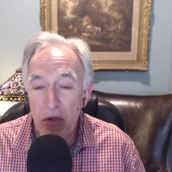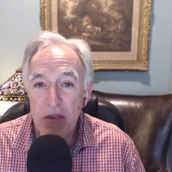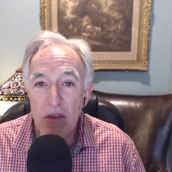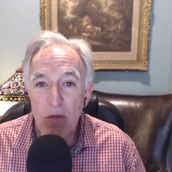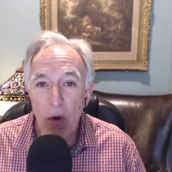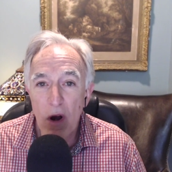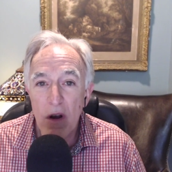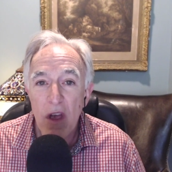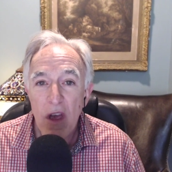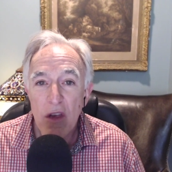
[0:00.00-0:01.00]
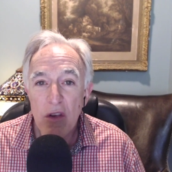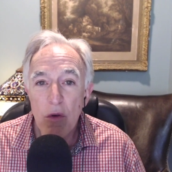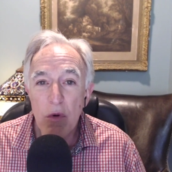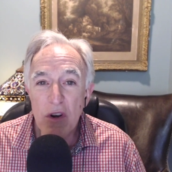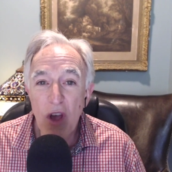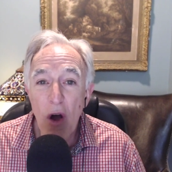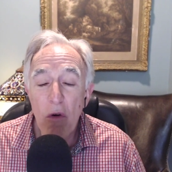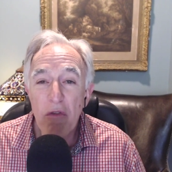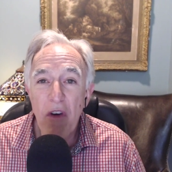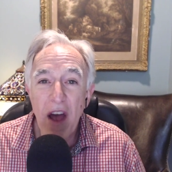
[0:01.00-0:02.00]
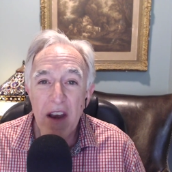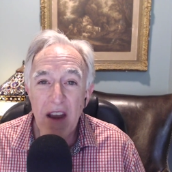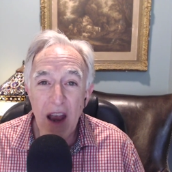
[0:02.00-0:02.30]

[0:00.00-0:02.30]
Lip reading: This is where you would go find